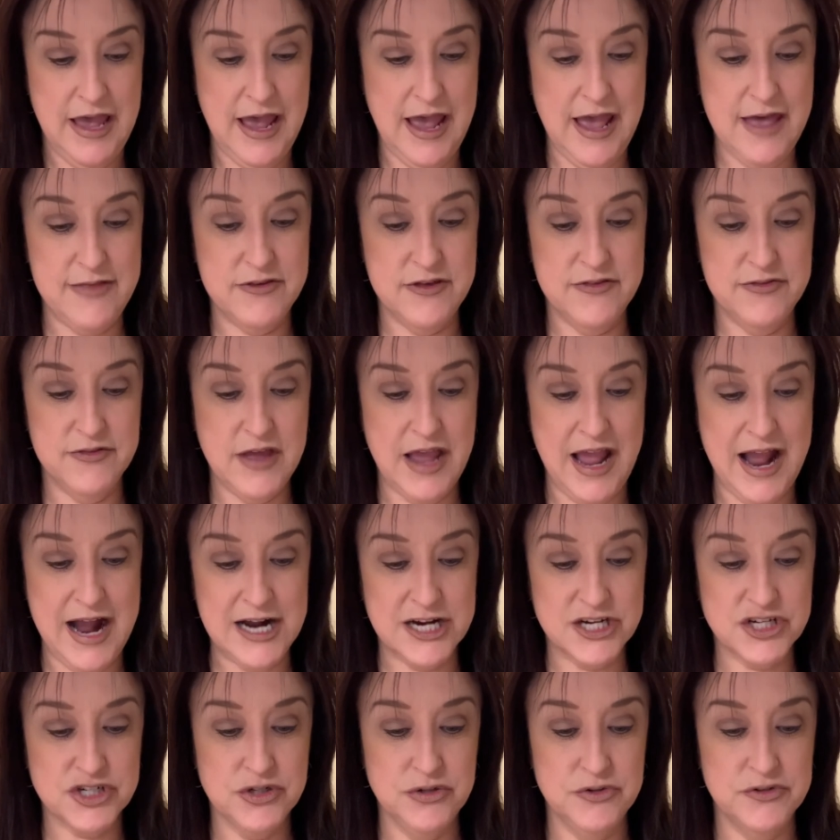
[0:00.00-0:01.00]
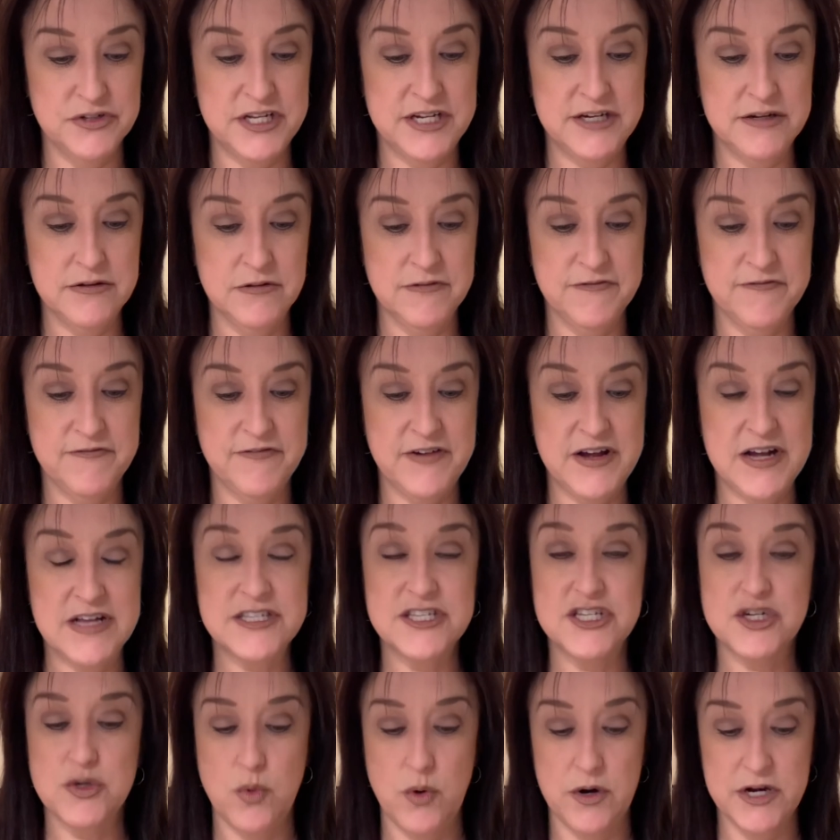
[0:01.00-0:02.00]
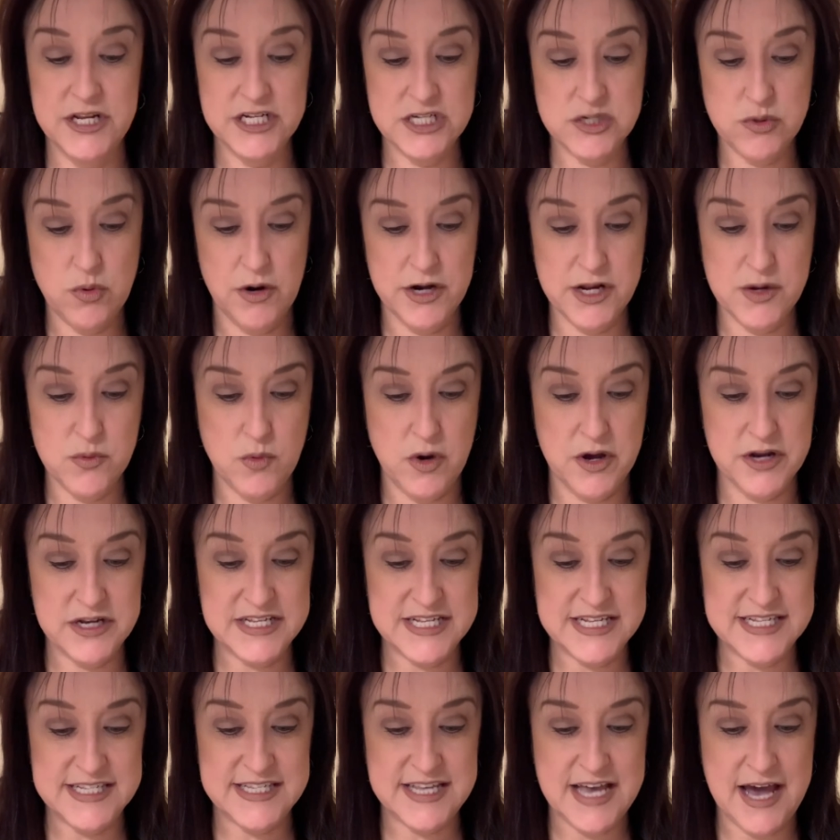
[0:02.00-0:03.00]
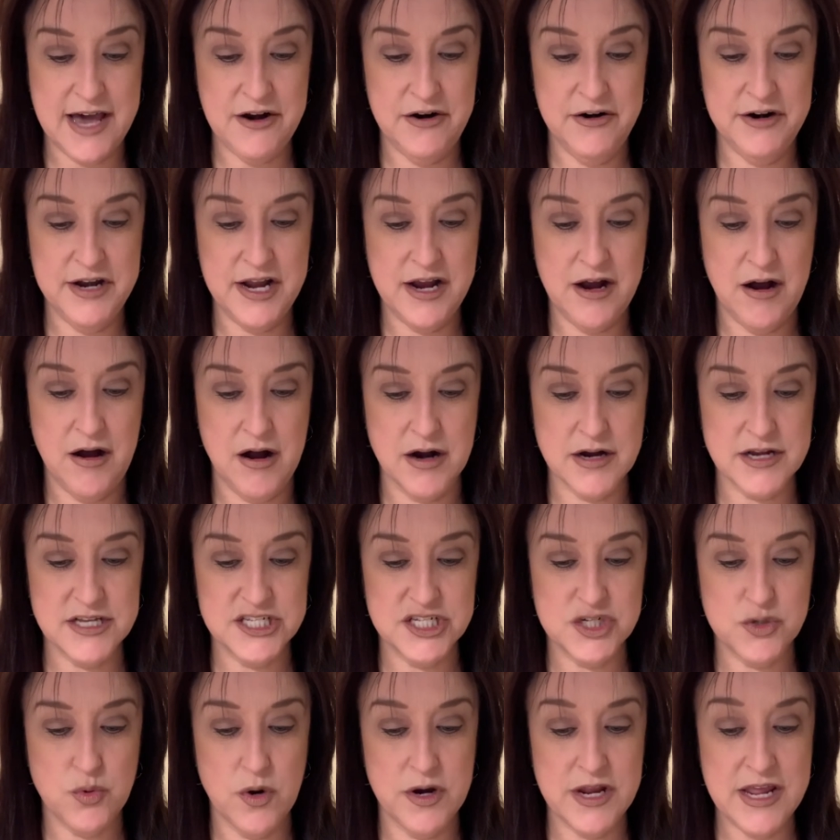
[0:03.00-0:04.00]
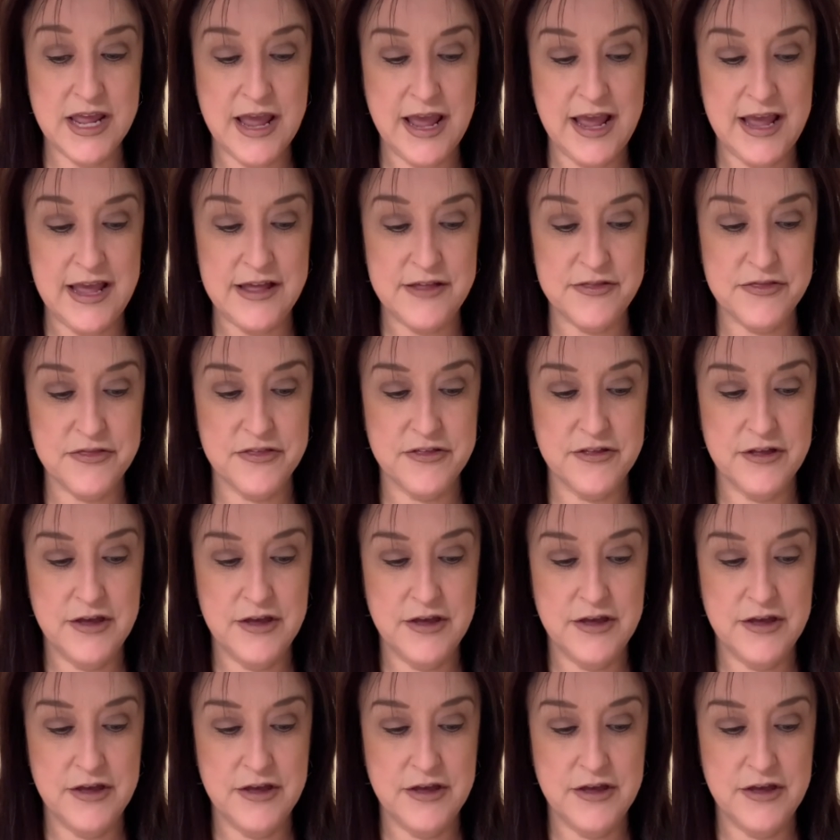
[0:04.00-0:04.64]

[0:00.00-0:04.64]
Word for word: and then the actual Needlefest 2021 is Saturday, August 28th.